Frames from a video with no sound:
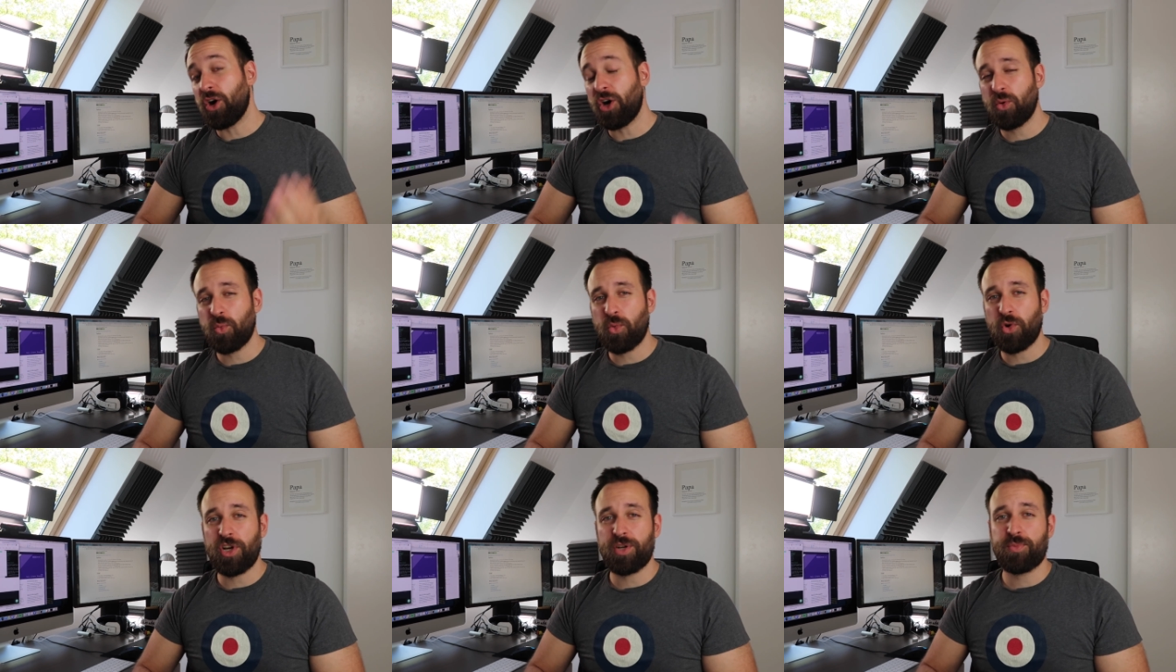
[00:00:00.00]

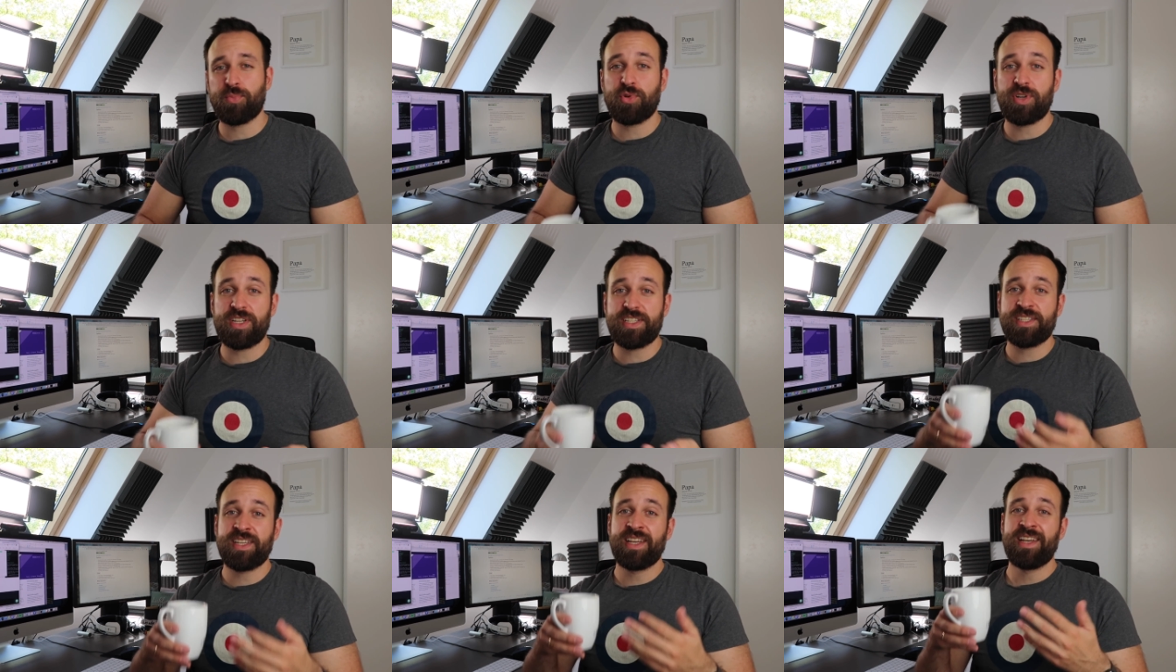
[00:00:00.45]
on
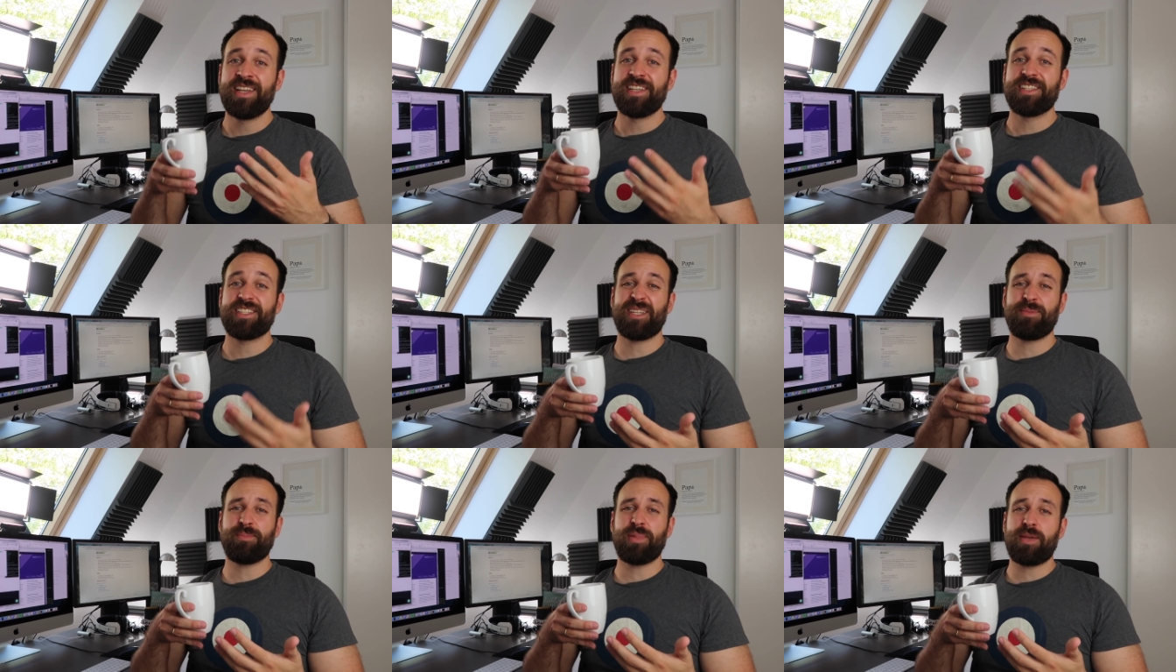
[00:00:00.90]
WordPress
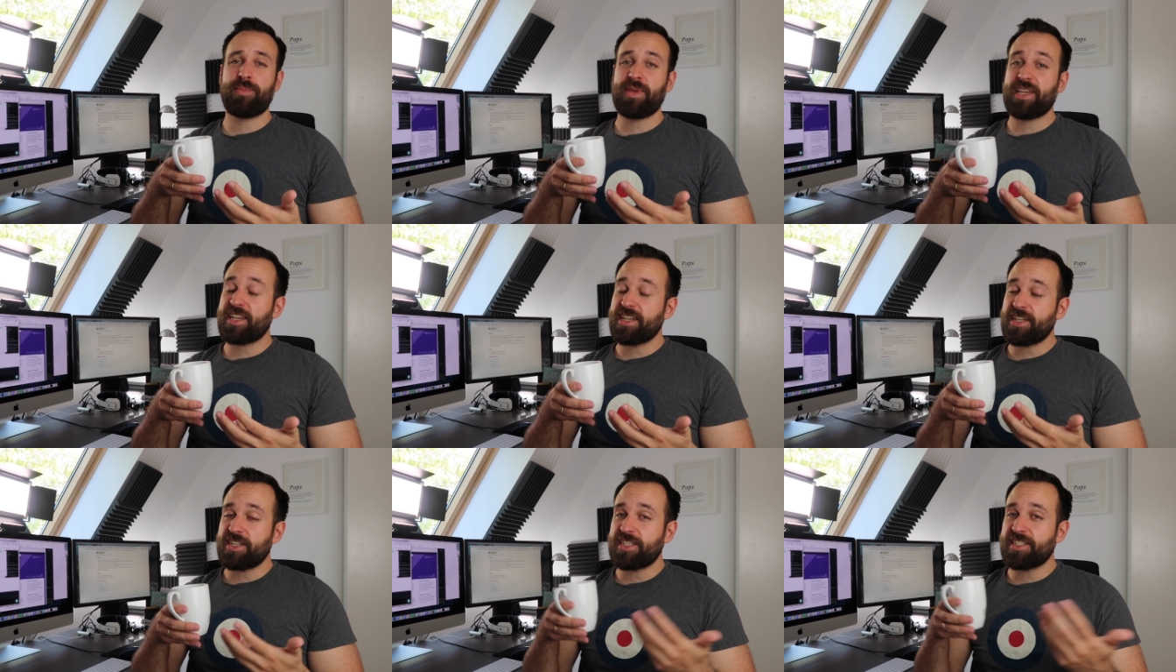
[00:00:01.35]
simply
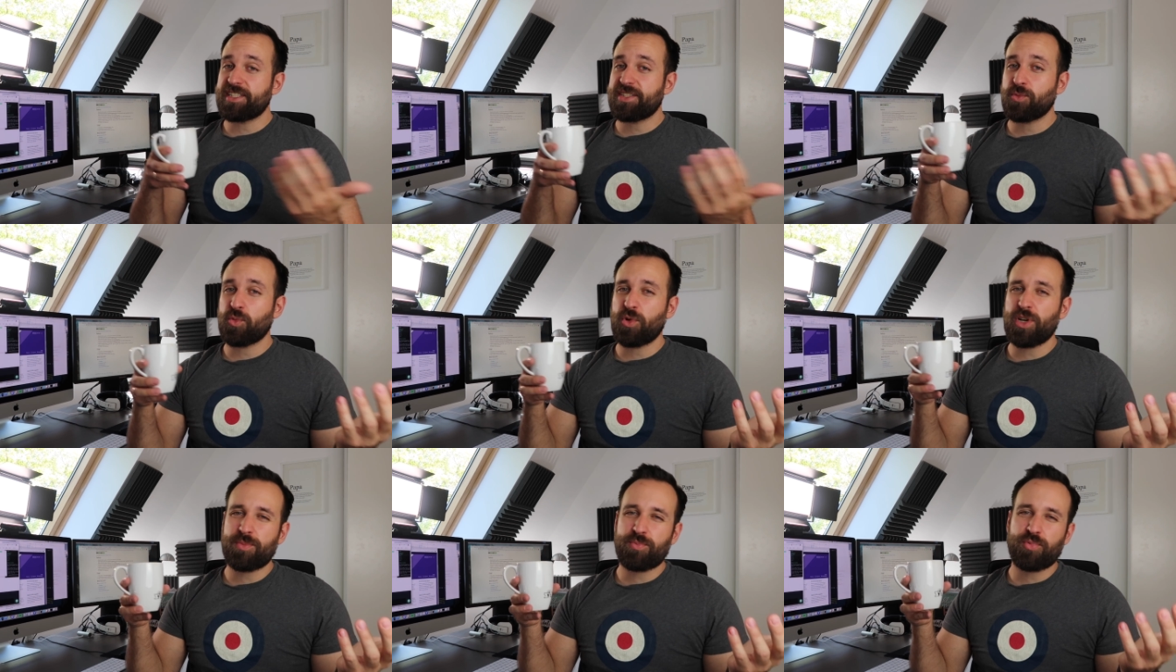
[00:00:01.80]
because
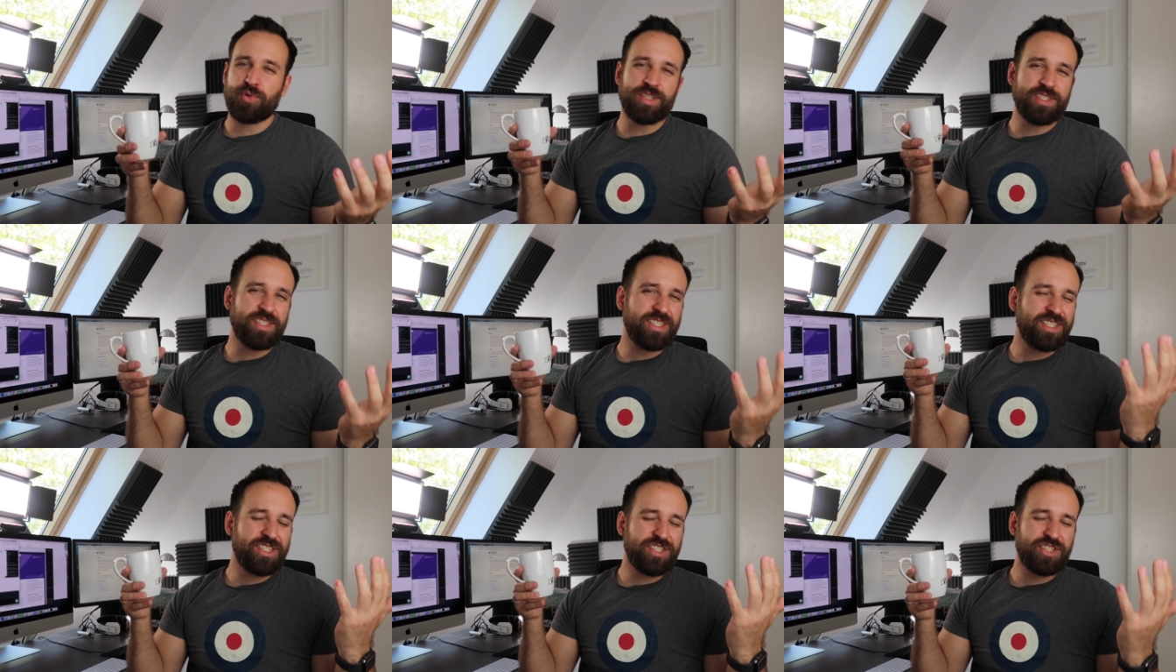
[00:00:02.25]

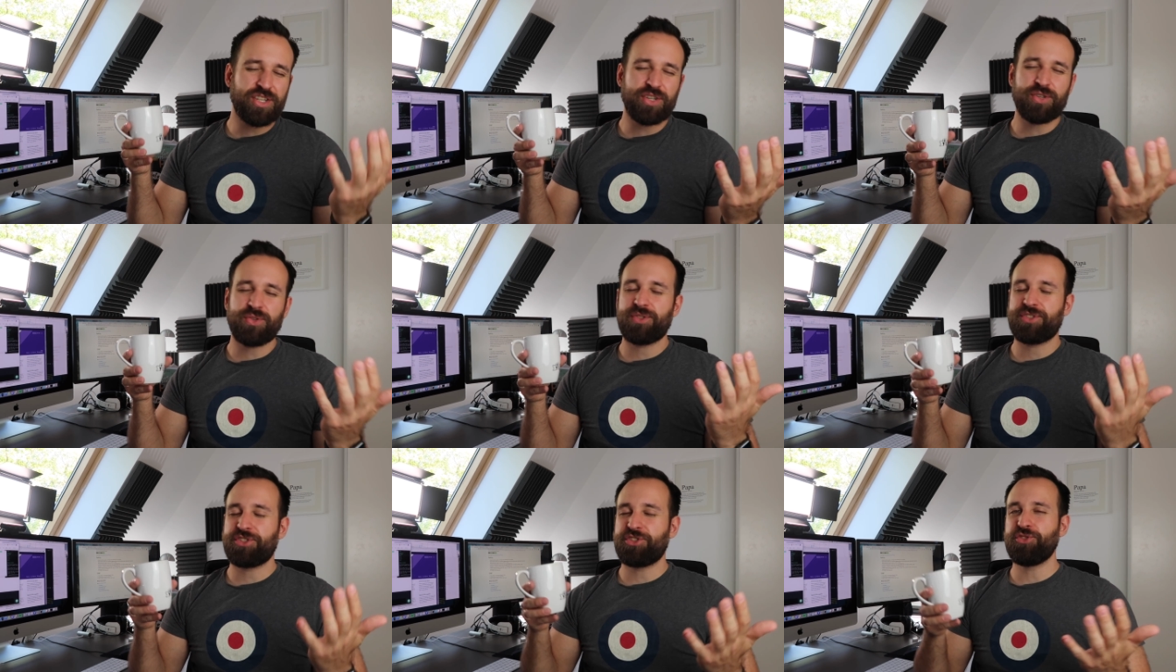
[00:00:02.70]
WordPress is
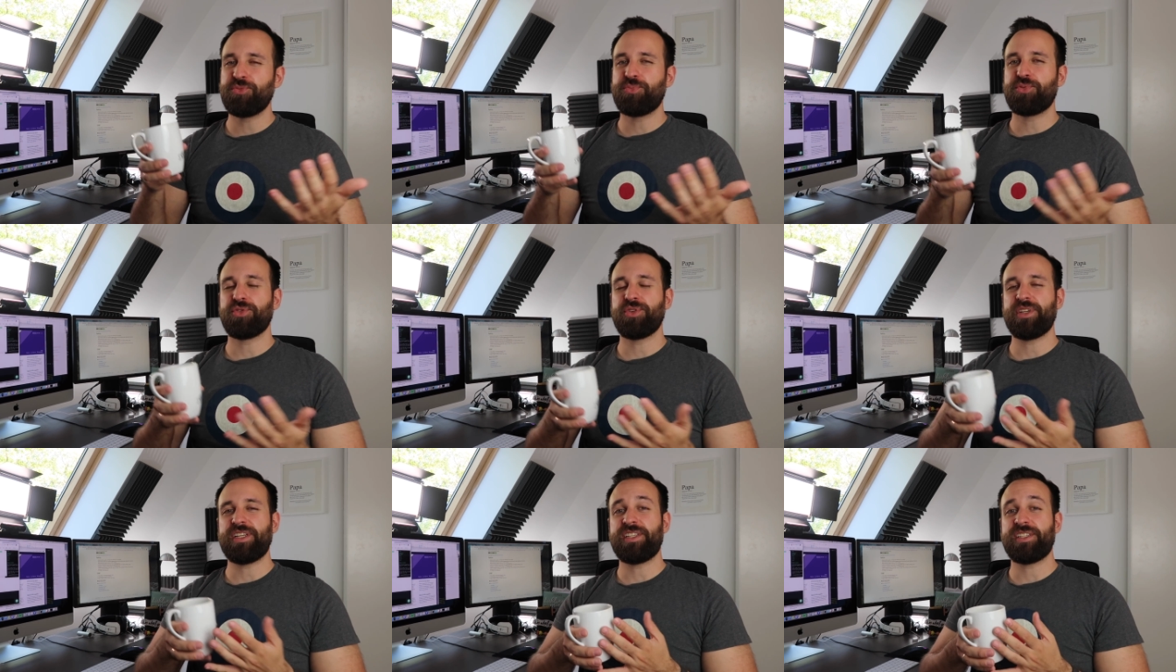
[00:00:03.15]
so
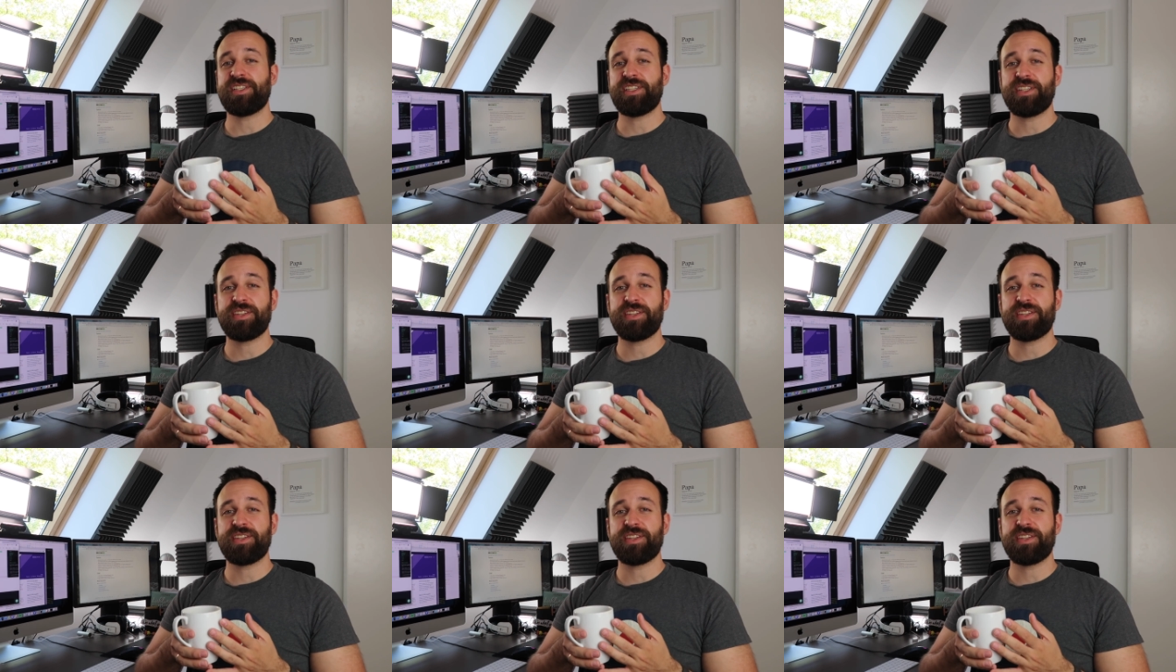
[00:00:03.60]
super easy.